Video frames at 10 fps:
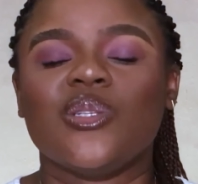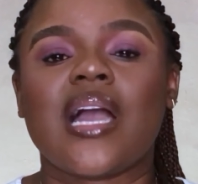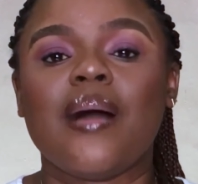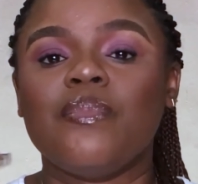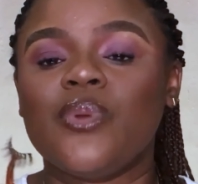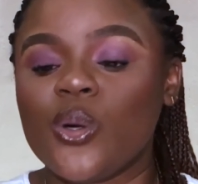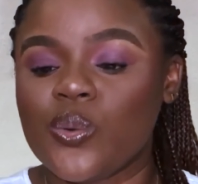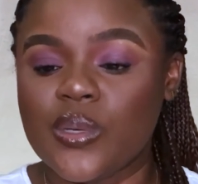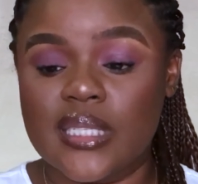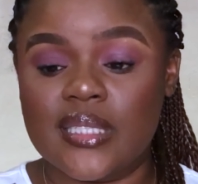you can
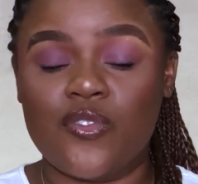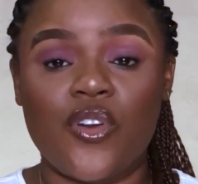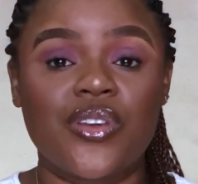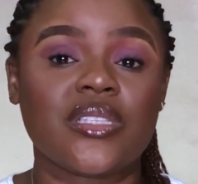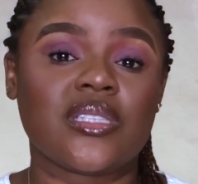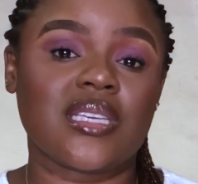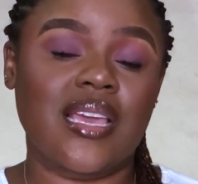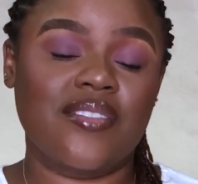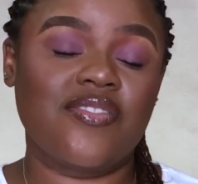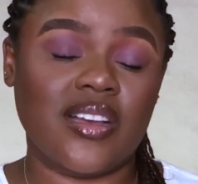blow it for it to
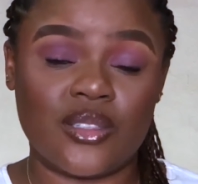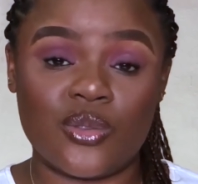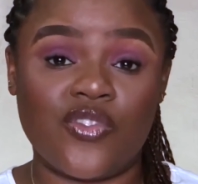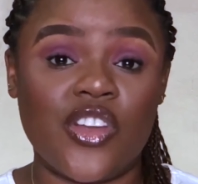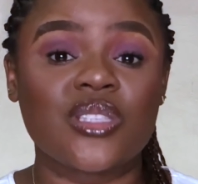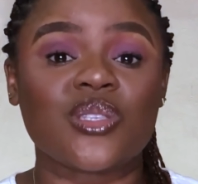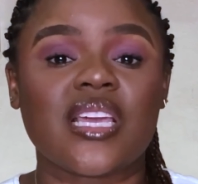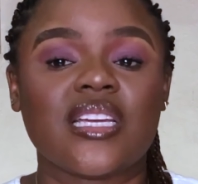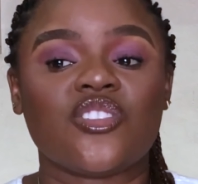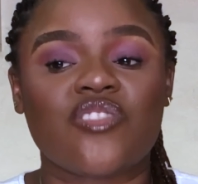get fa for it to
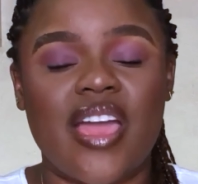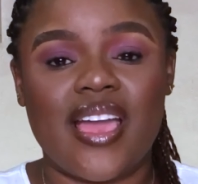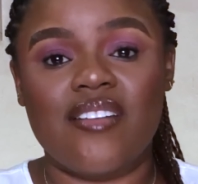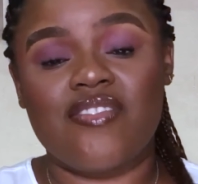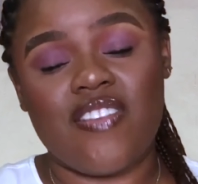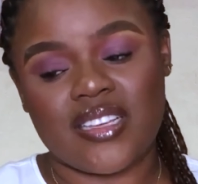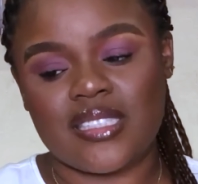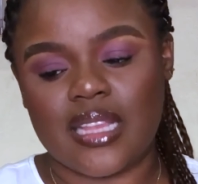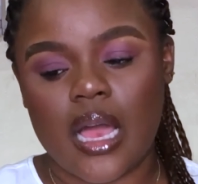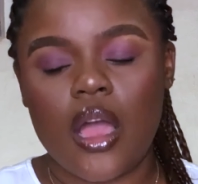get drier
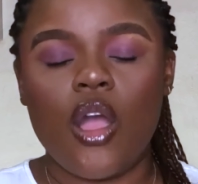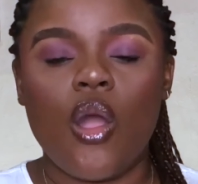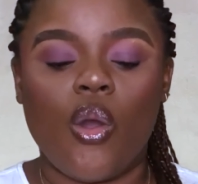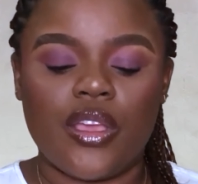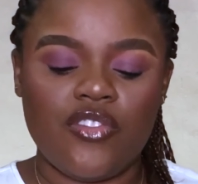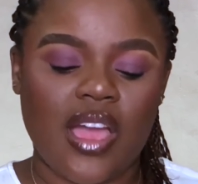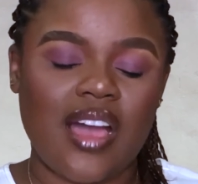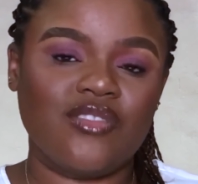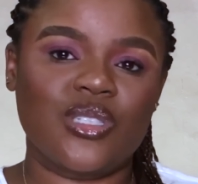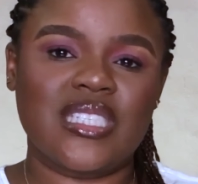faster. Or if you
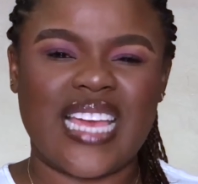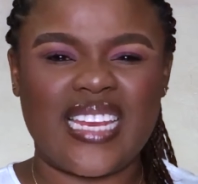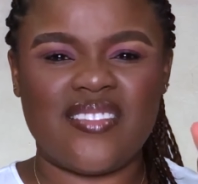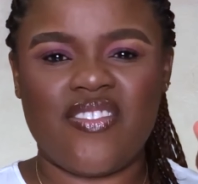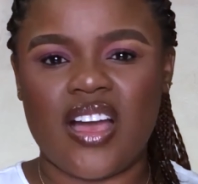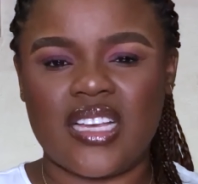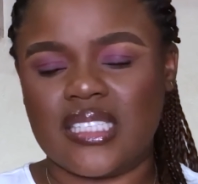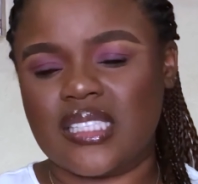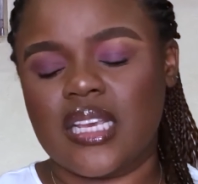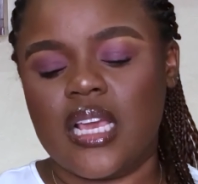have those tiny
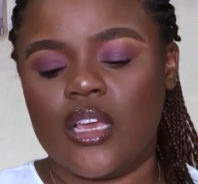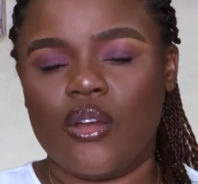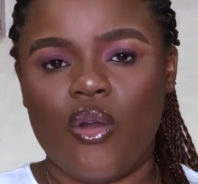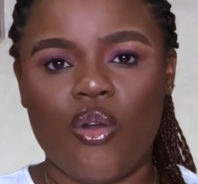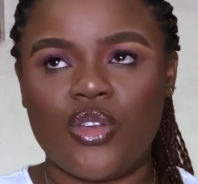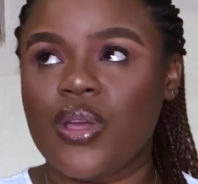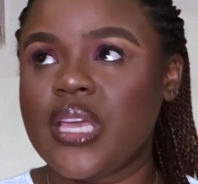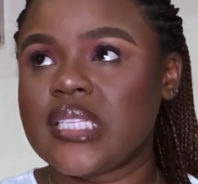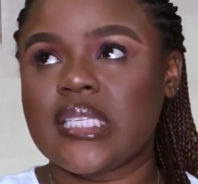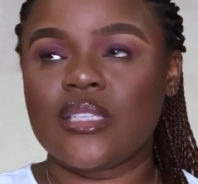fans, or your
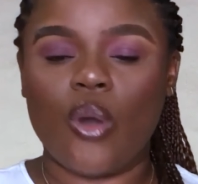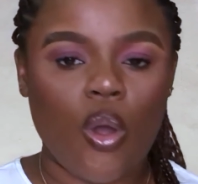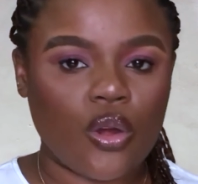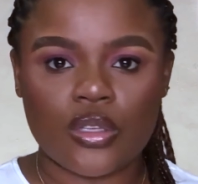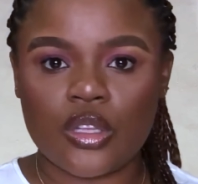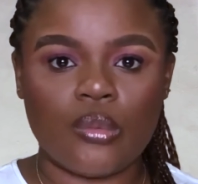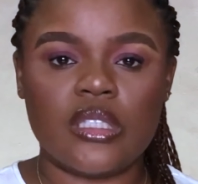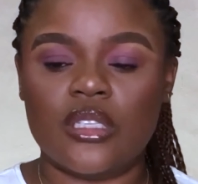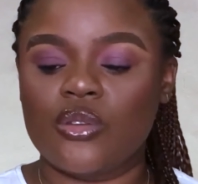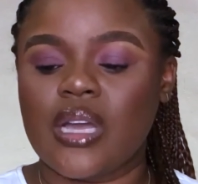A C is on or
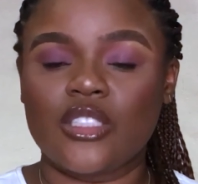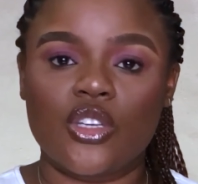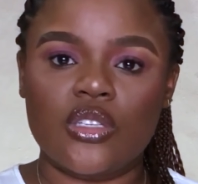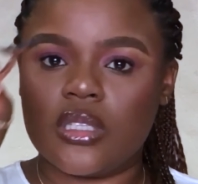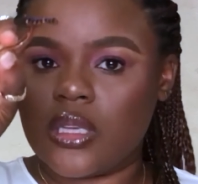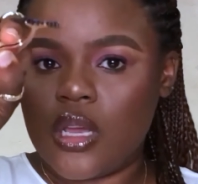something, you can just